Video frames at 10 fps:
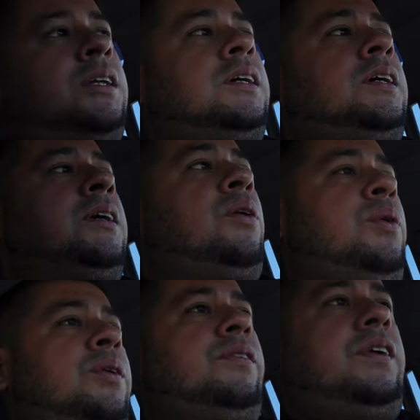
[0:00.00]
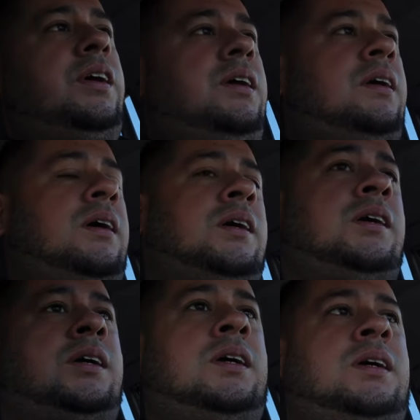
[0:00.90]
the owner of it
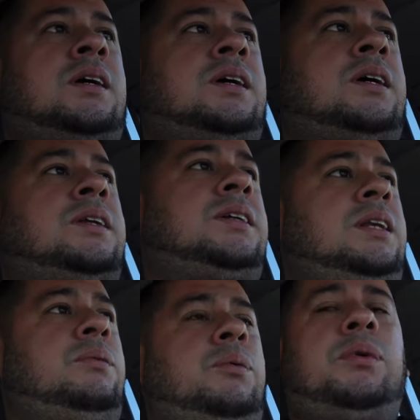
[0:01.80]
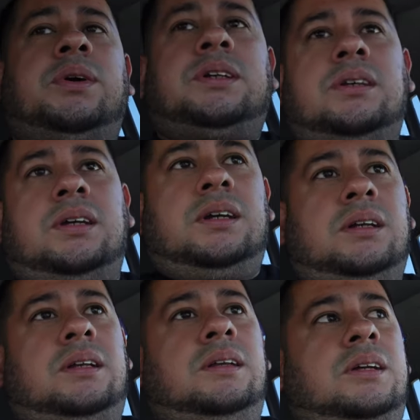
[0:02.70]
on Sunday when we went to the
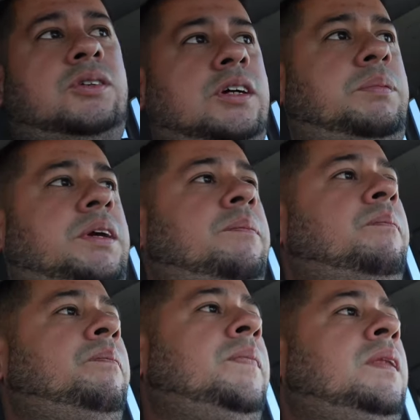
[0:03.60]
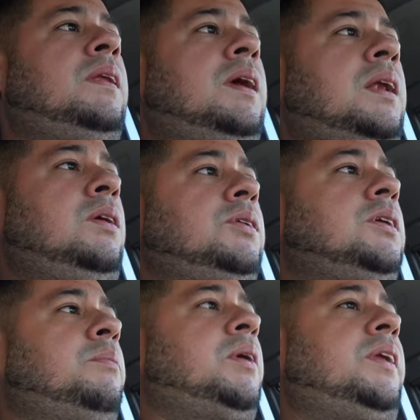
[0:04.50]
truck meet, and he was
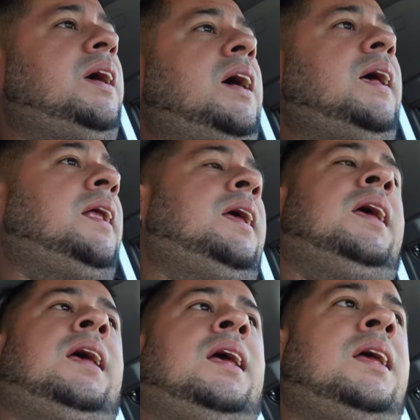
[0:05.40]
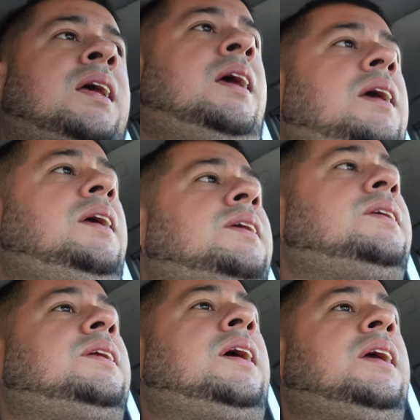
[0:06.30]
talking about that
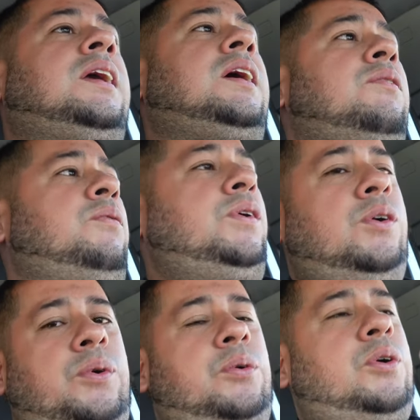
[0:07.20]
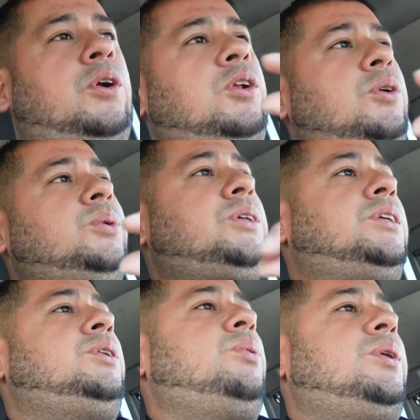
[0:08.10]
he's like getting real
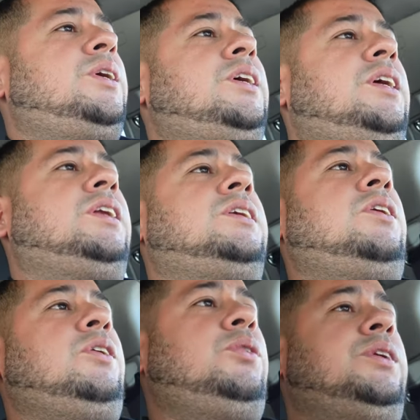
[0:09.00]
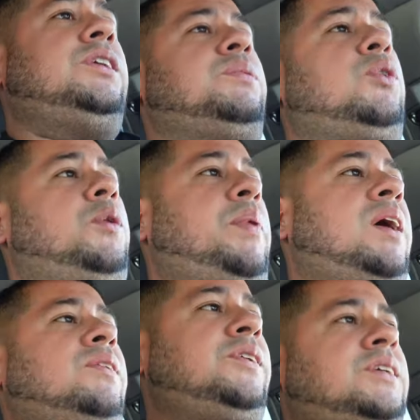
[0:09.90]
close to start doing some door
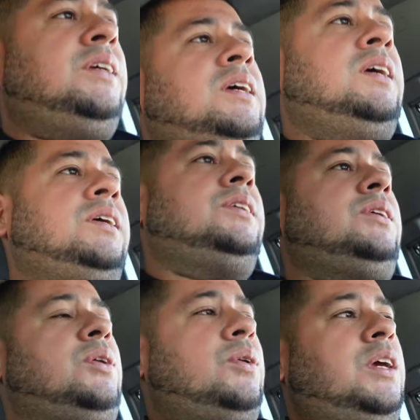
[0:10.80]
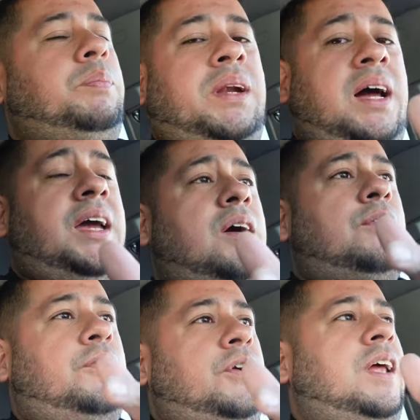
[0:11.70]
panels. So keep an eye
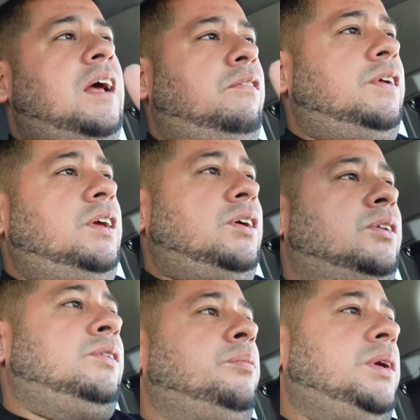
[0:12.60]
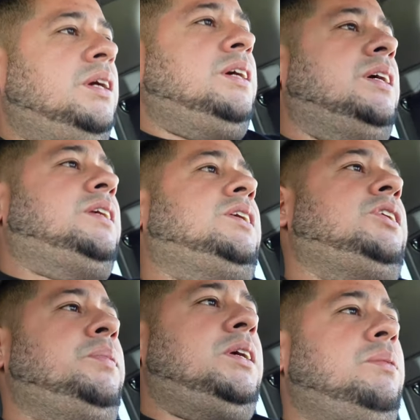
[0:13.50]
out for that video, because it
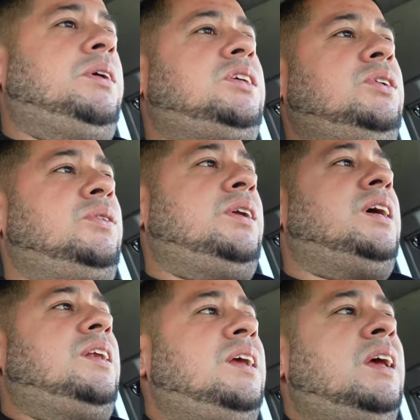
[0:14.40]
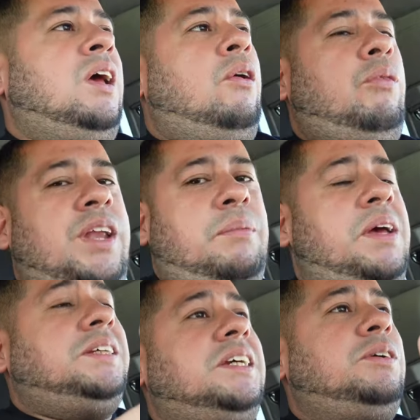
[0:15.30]
should be coming soon. And when that
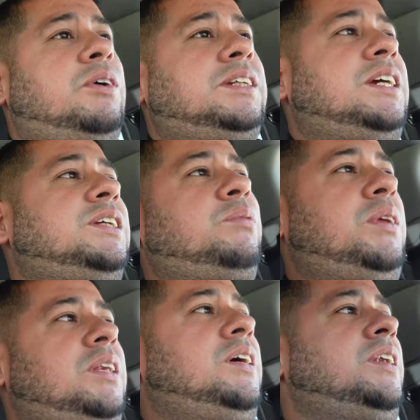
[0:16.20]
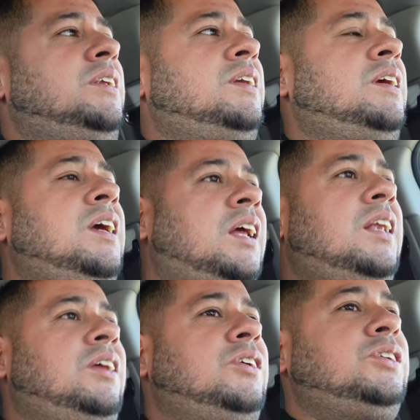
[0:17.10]
man says he wants to get something done,
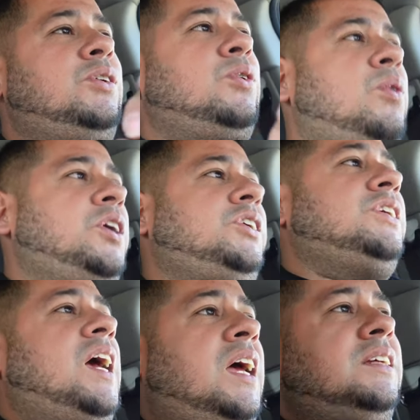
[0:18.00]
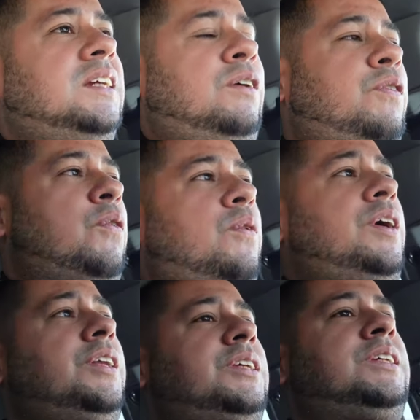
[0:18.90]
there's no questions asked if or
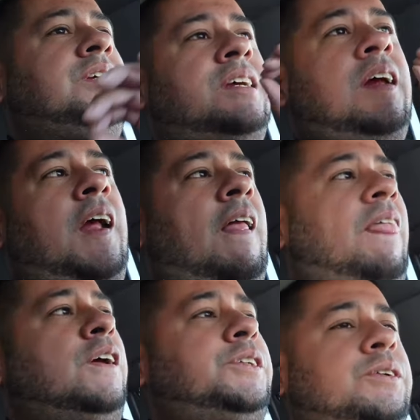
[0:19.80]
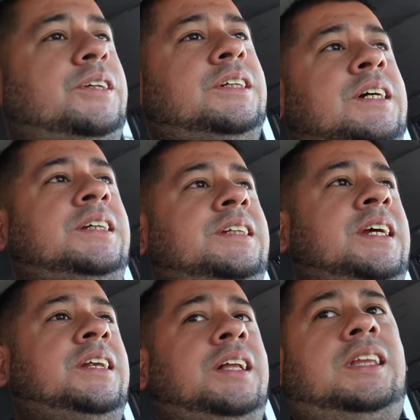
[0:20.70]
what. There's no
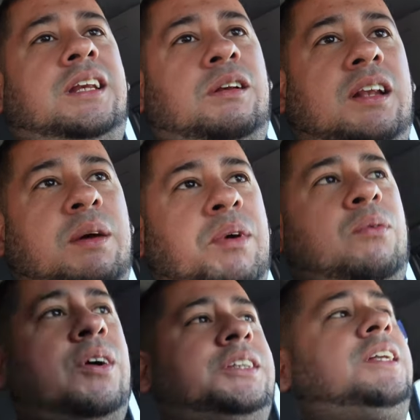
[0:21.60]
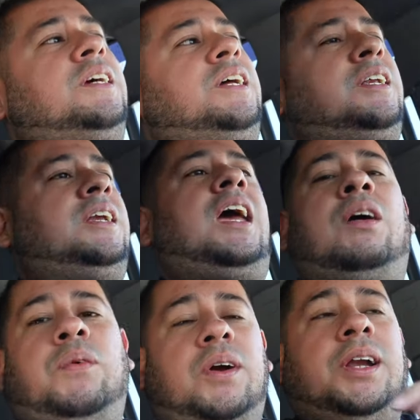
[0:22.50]
disgusting nothing. That man wants it done,
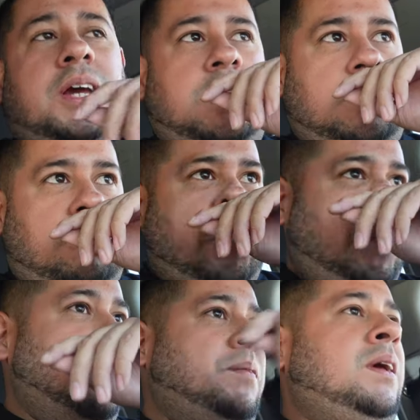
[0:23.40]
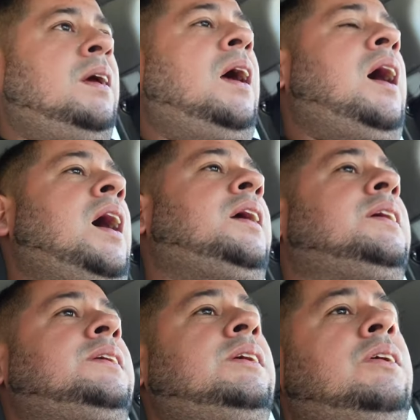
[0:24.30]
and we're gonna get it done for him. I
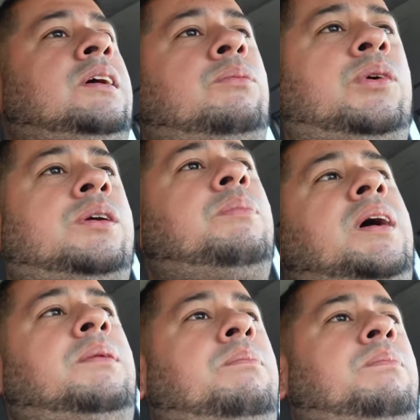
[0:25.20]
consider him one of my